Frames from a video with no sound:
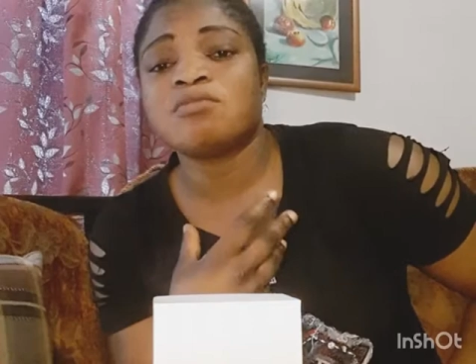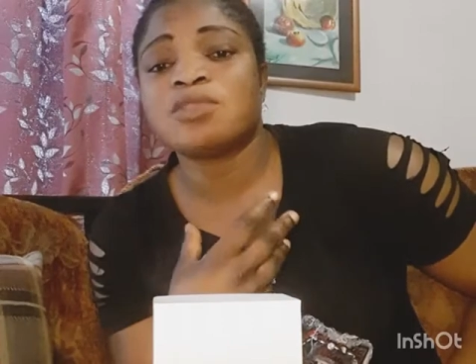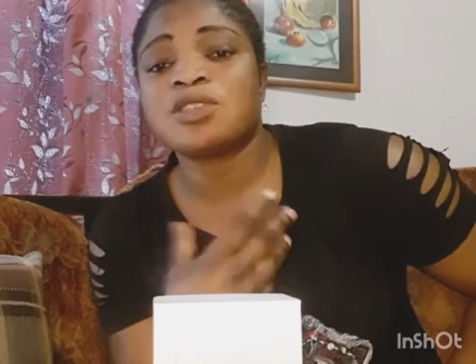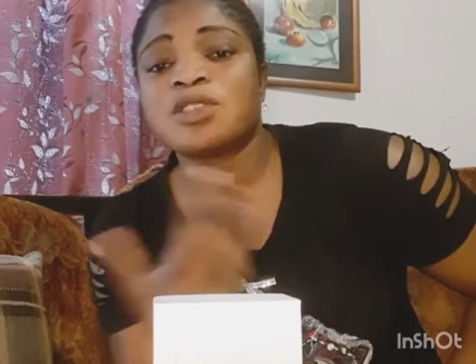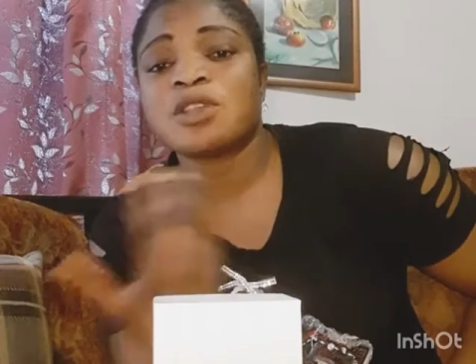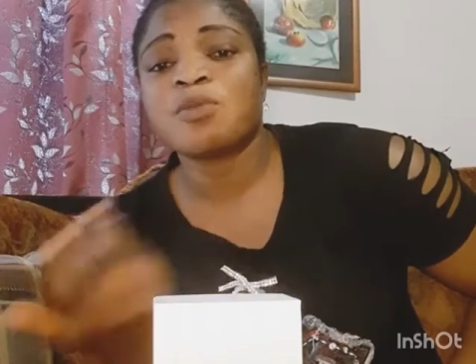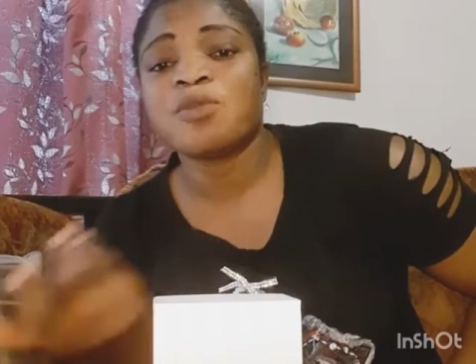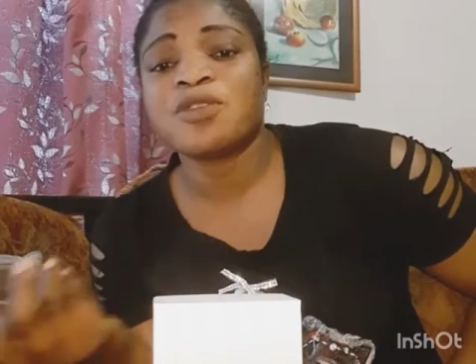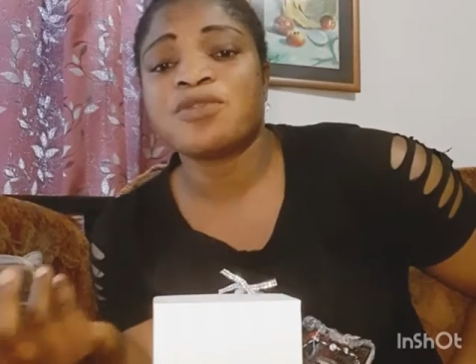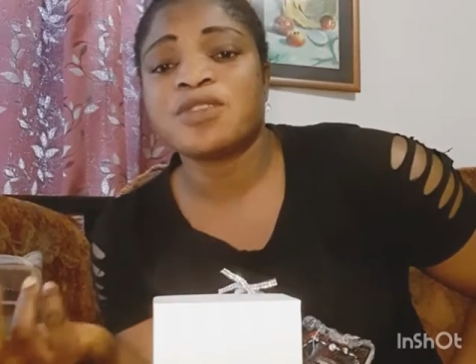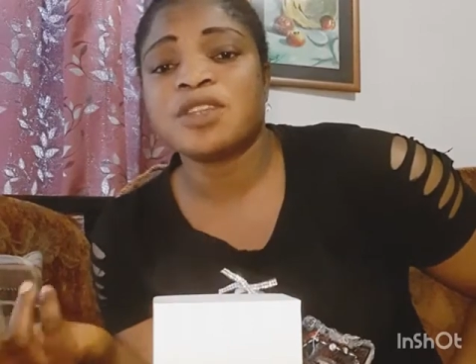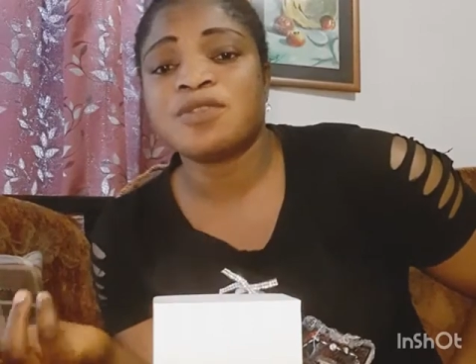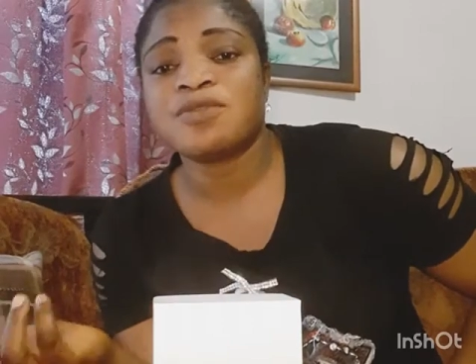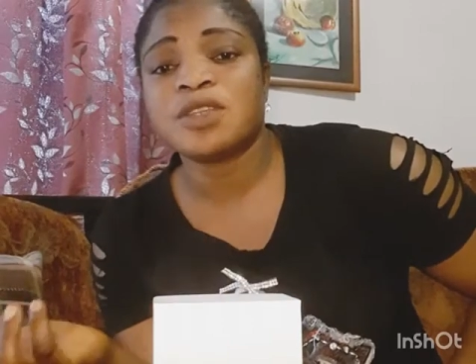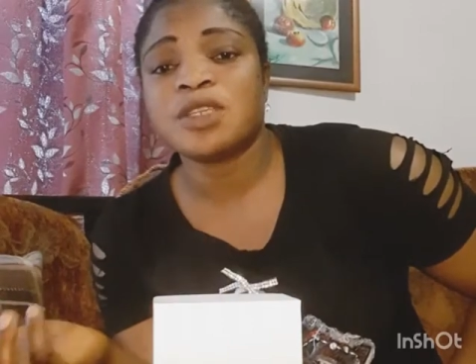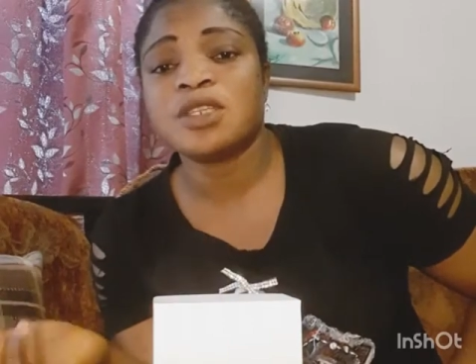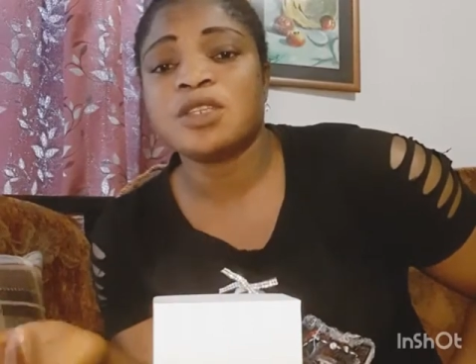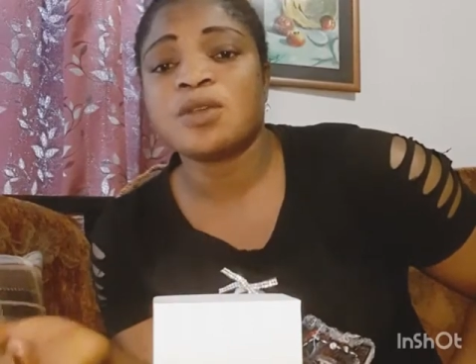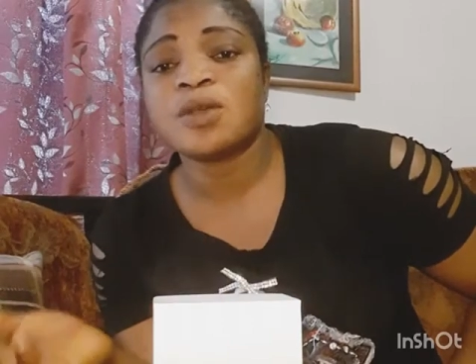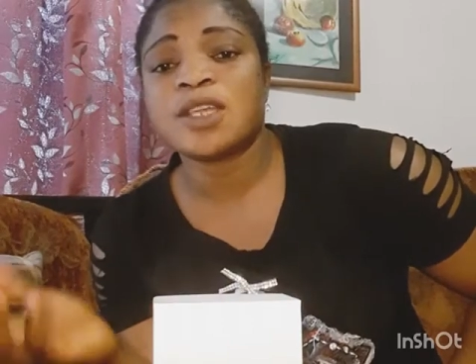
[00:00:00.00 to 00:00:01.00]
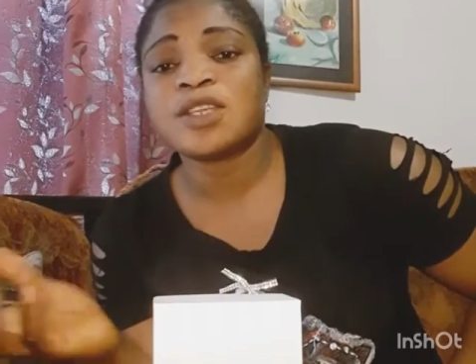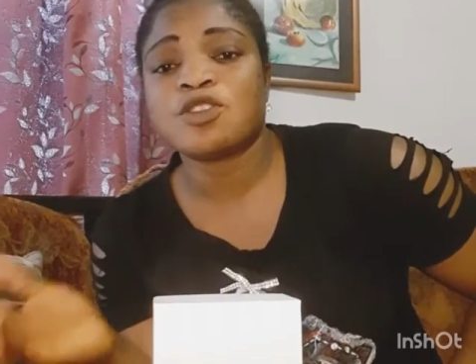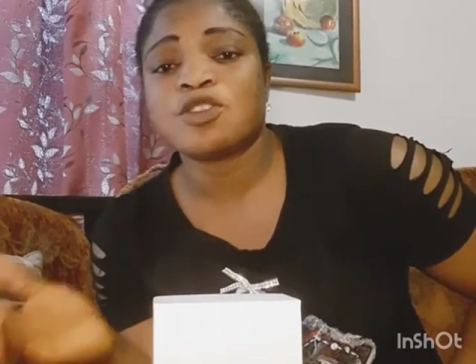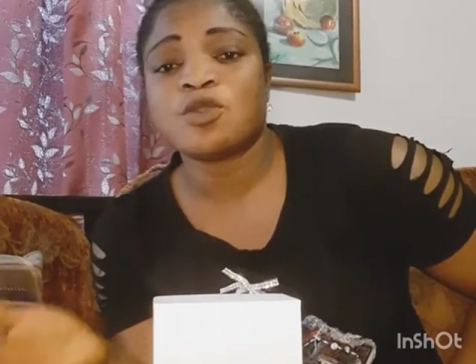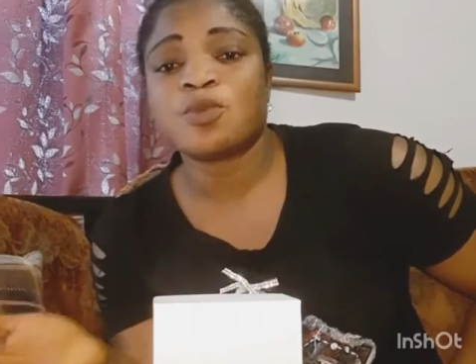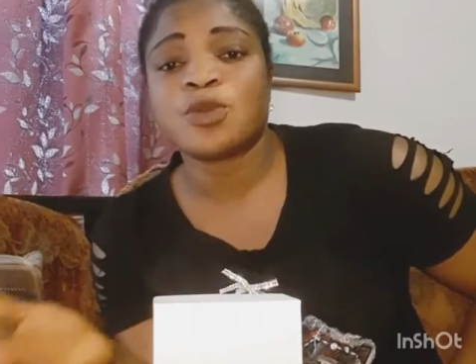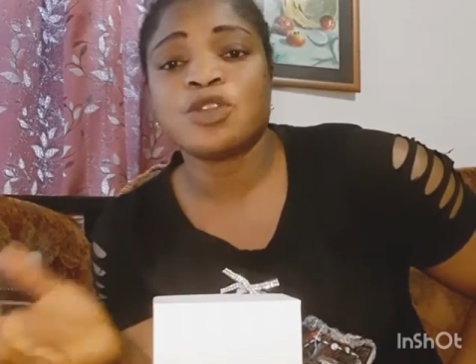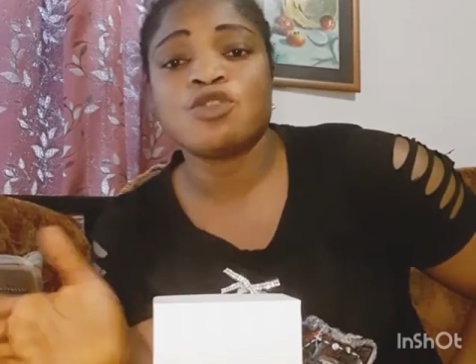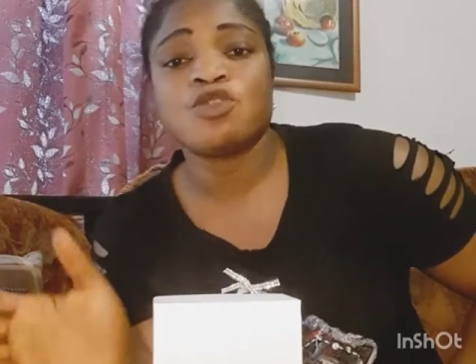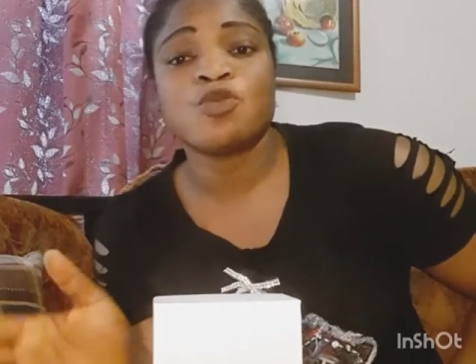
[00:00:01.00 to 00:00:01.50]
some of the video I
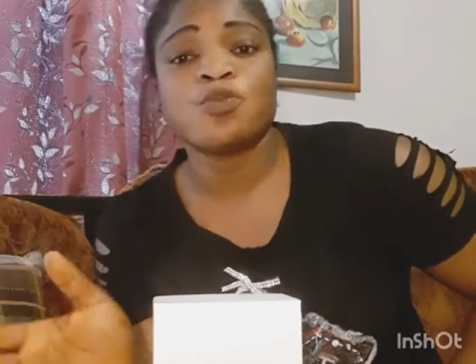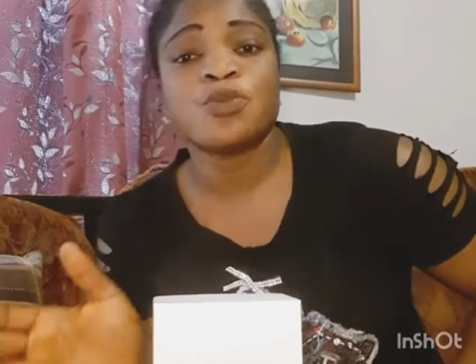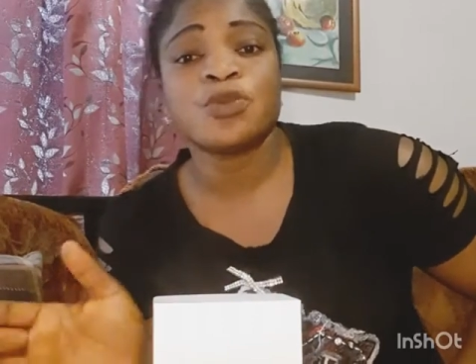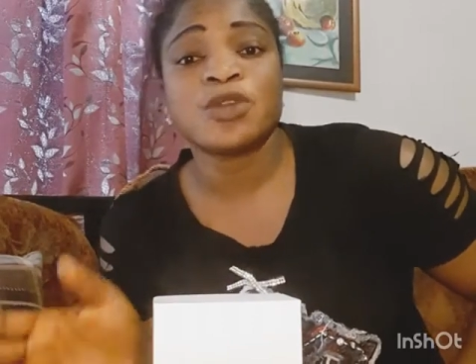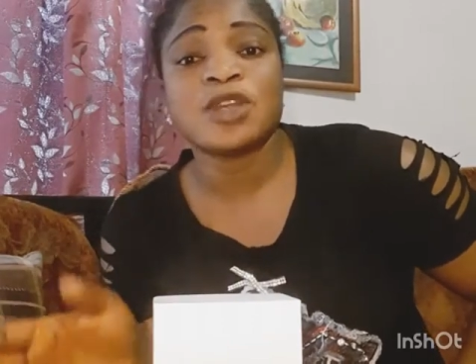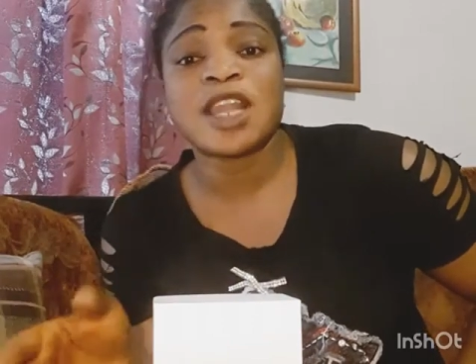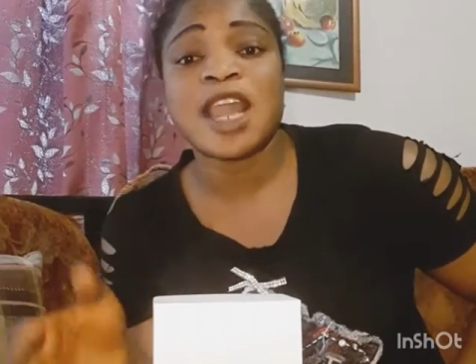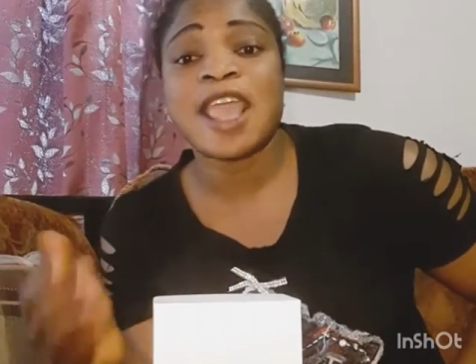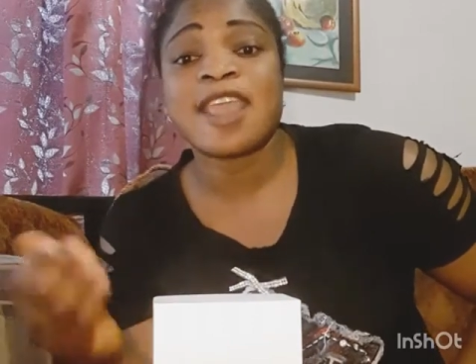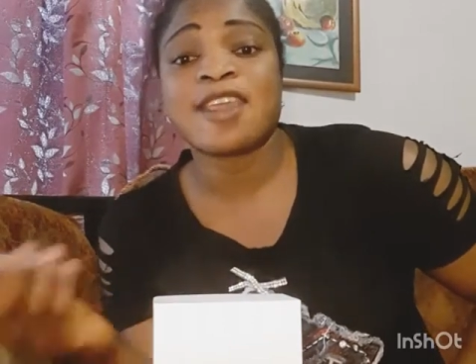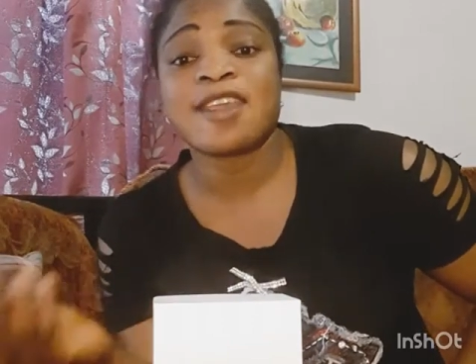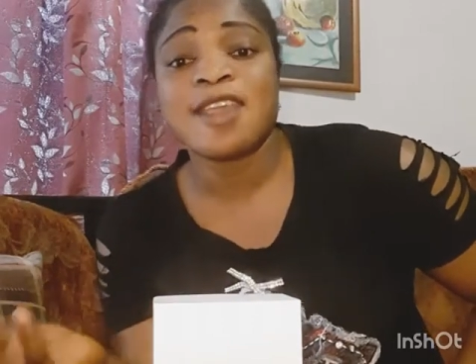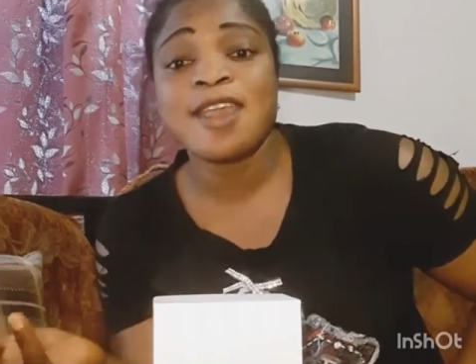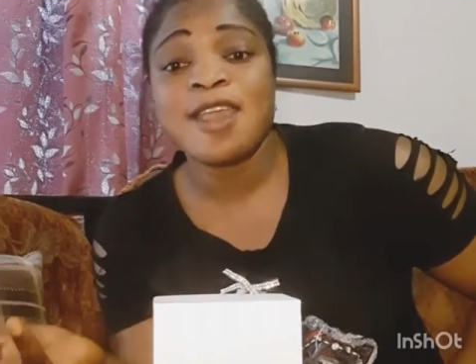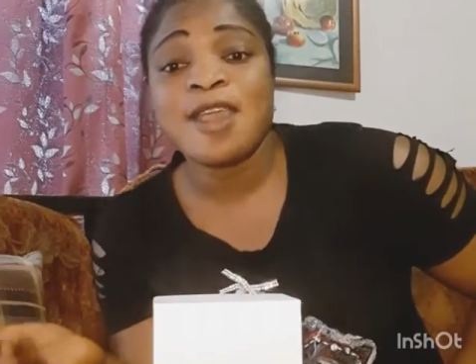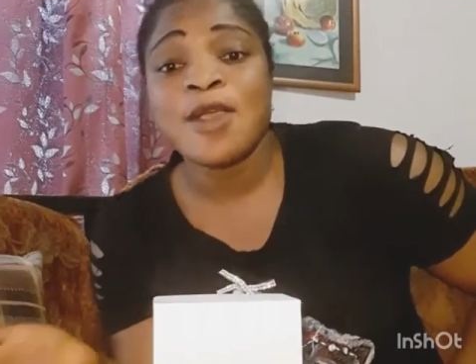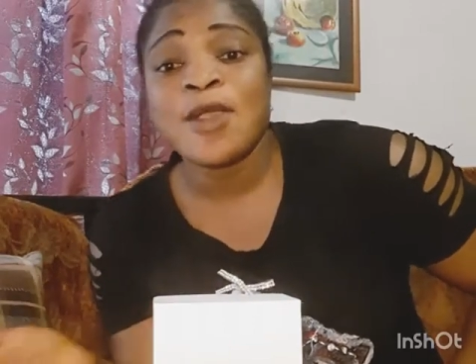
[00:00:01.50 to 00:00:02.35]
supposed to put, like,